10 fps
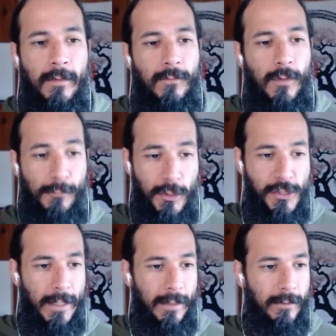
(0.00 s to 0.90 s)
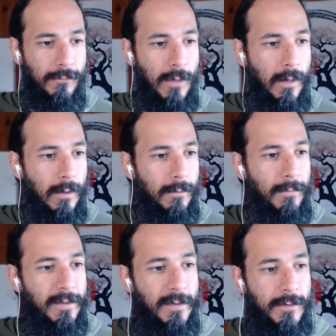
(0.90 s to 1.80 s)
for appreciating the raw
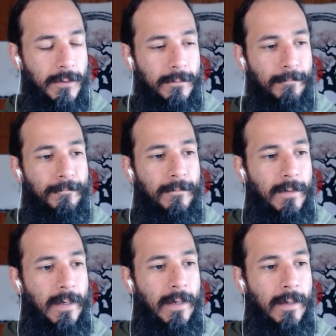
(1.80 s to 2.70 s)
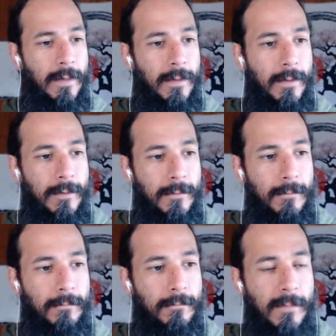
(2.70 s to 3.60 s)
material,
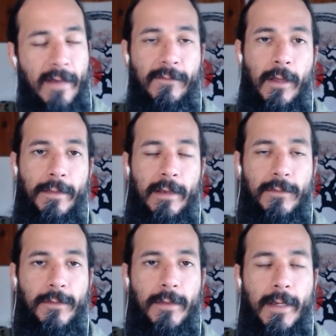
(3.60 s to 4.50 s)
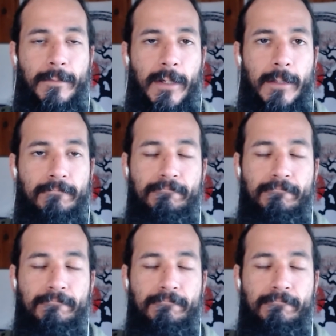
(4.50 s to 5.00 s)
and I have nothing else to say but